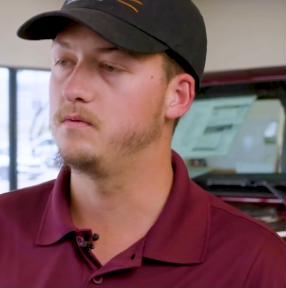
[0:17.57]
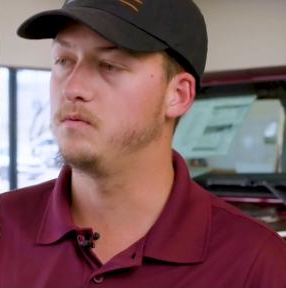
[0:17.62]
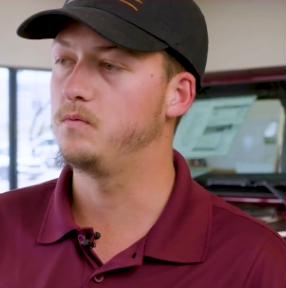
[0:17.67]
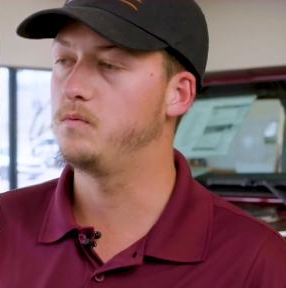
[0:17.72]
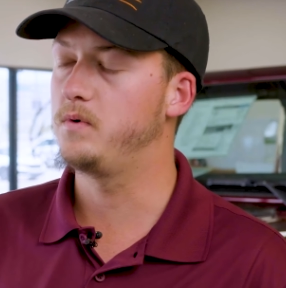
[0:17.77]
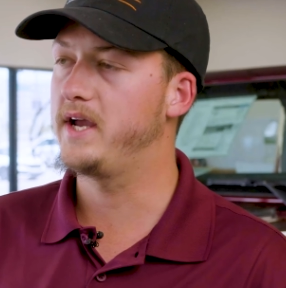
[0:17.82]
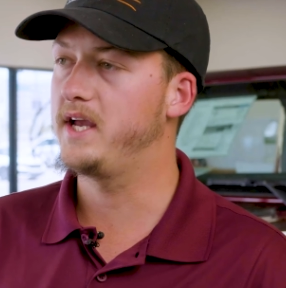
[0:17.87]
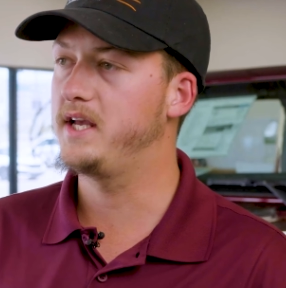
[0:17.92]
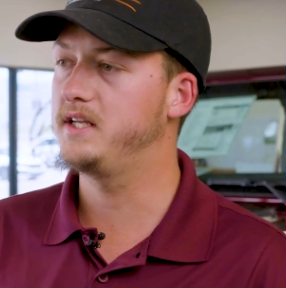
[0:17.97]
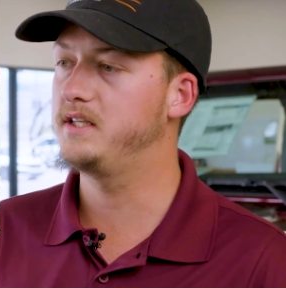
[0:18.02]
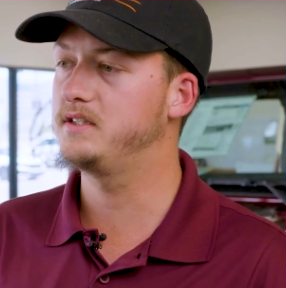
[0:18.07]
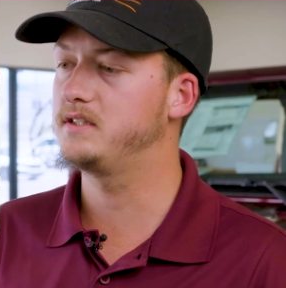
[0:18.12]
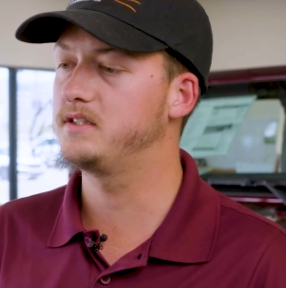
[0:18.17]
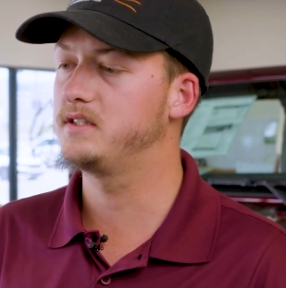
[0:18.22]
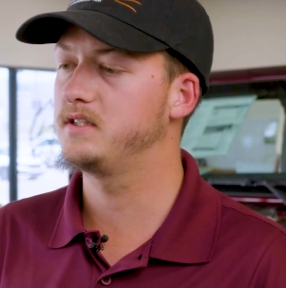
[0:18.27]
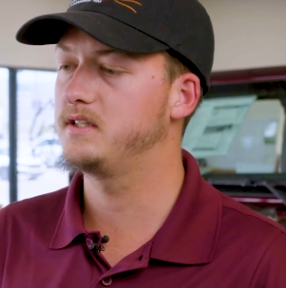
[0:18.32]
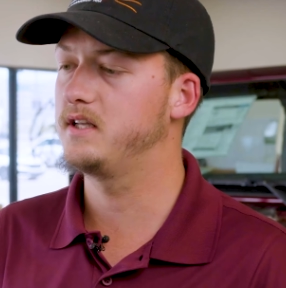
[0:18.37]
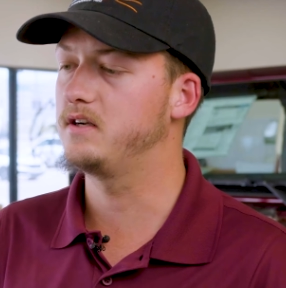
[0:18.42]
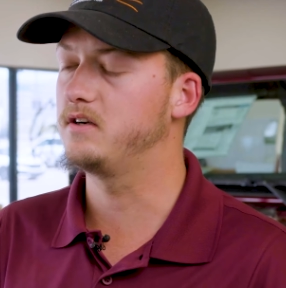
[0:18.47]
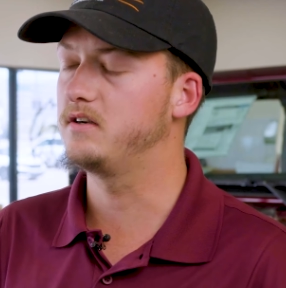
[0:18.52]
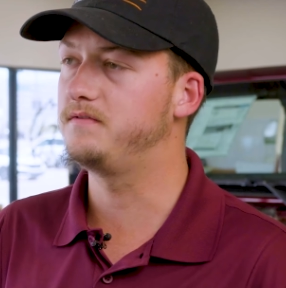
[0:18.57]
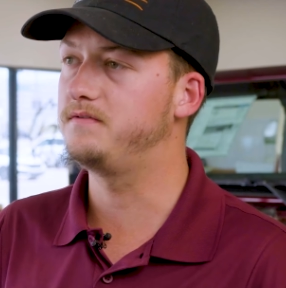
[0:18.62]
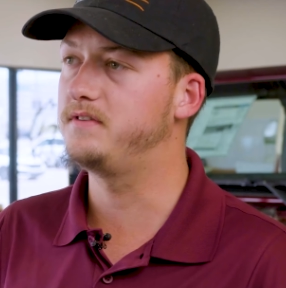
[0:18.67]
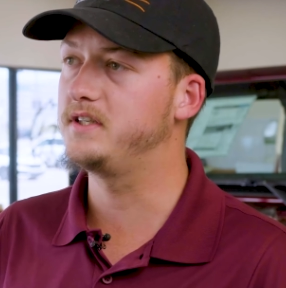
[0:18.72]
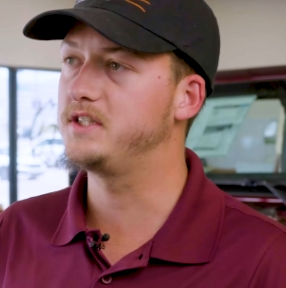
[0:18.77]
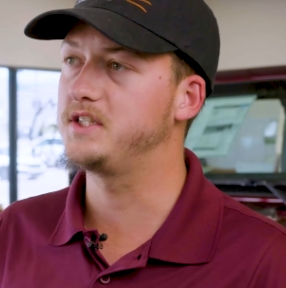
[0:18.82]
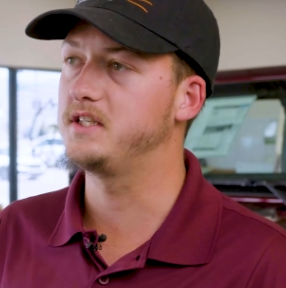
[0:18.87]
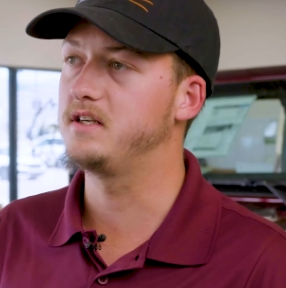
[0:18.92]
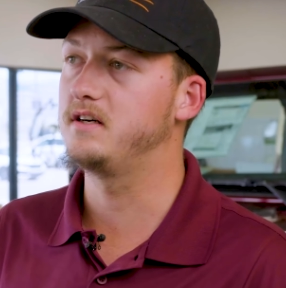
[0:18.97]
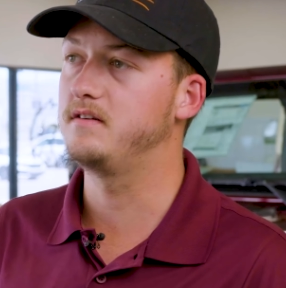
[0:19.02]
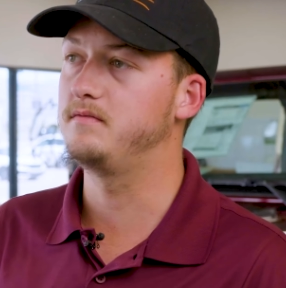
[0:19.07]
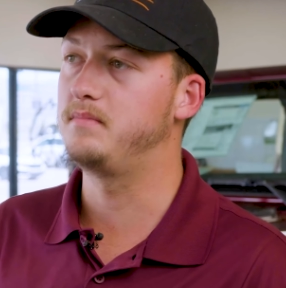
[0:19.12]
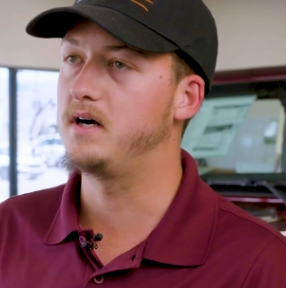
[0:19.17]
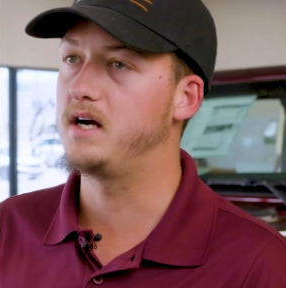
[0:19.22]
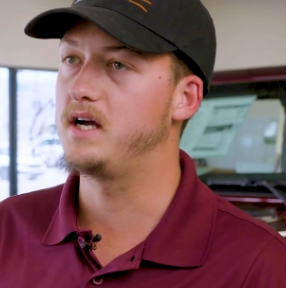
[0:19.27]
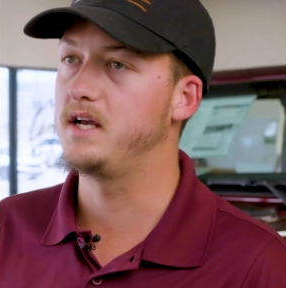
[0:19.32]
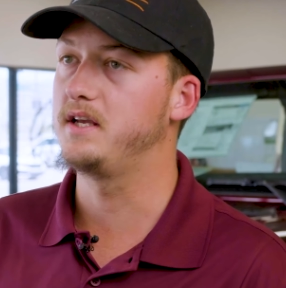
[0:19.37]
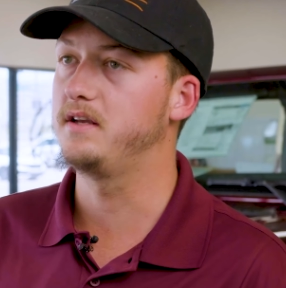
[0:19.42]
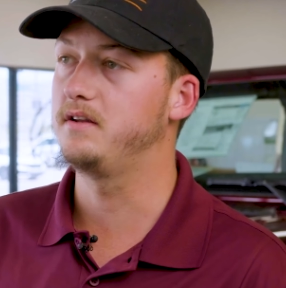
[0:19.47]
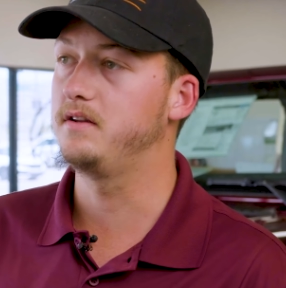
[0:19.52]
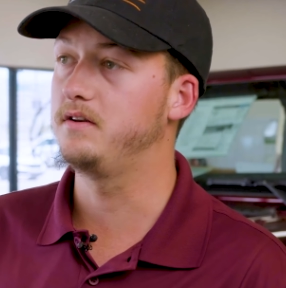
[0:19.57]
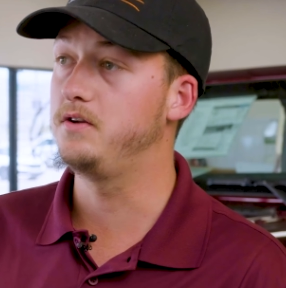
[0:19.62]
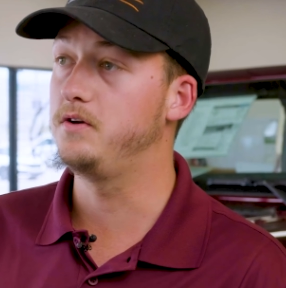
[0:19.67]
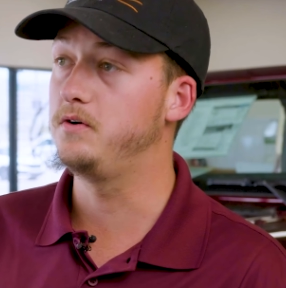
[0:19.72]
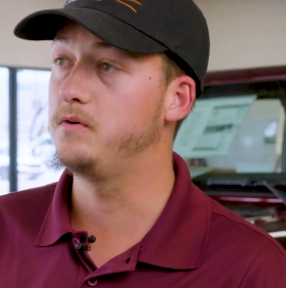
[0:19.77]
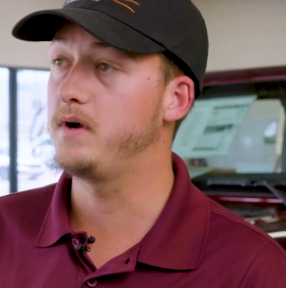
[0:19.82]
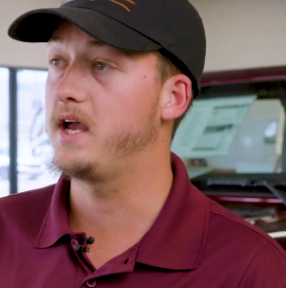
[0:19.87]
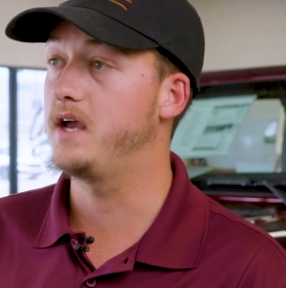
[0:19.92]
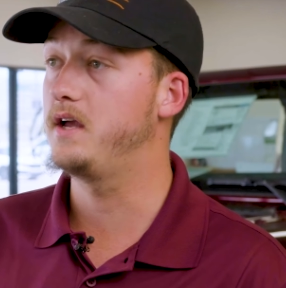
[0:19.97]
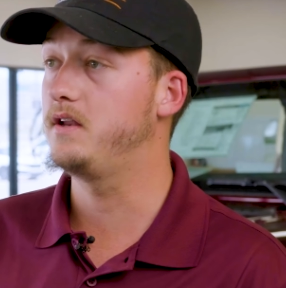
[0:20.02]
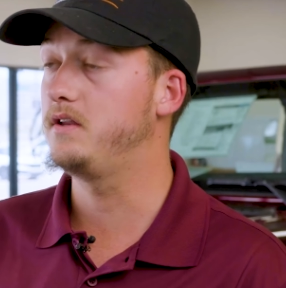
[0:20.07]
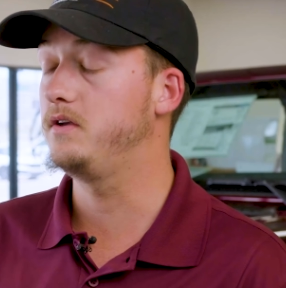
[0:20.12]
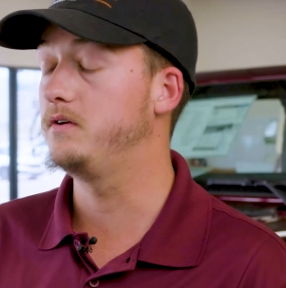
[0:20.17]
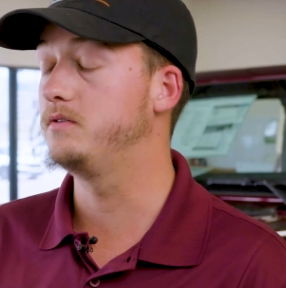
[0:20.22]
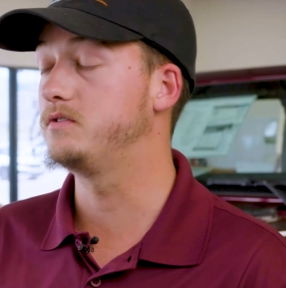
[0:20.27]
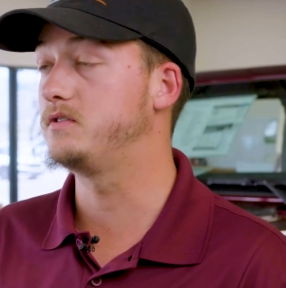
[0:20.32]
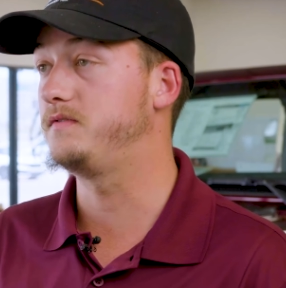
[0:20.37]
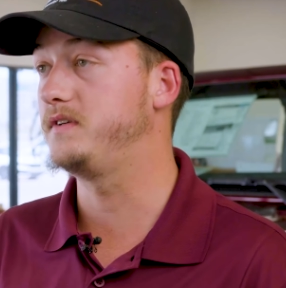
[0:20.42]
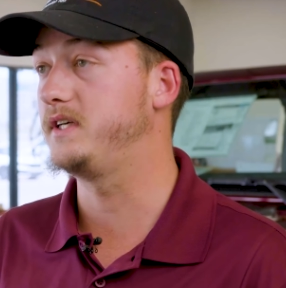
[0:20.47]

ways that are efficient of buying new and used